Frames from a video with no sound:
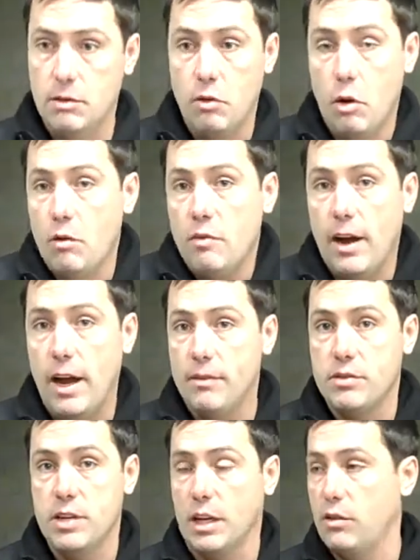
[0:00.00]
4, 5,
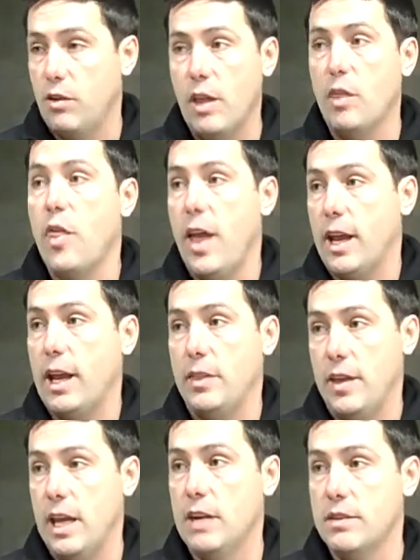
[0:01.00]
6 feet thick at
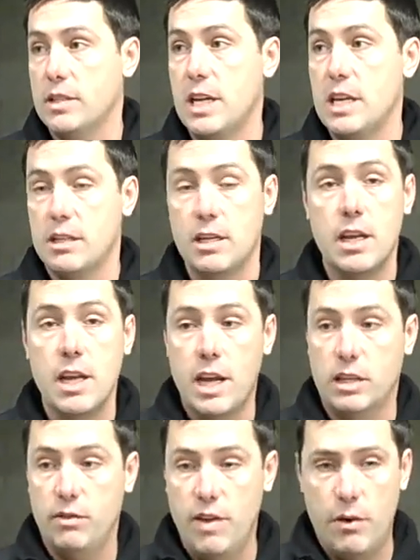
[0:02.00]
the end of the season.
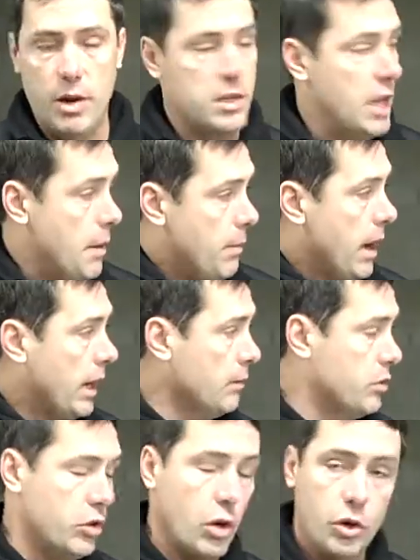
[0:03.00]
It's very deep. I
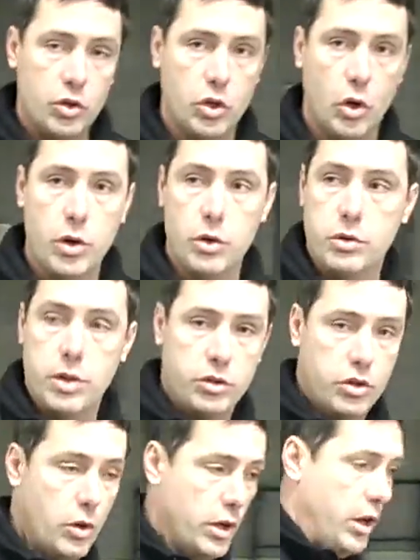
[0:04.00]
can
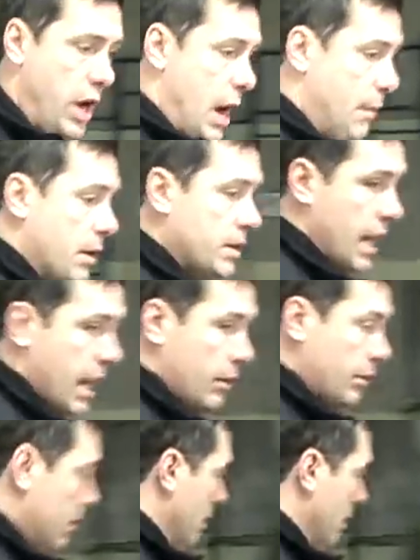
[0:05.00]
show the camera down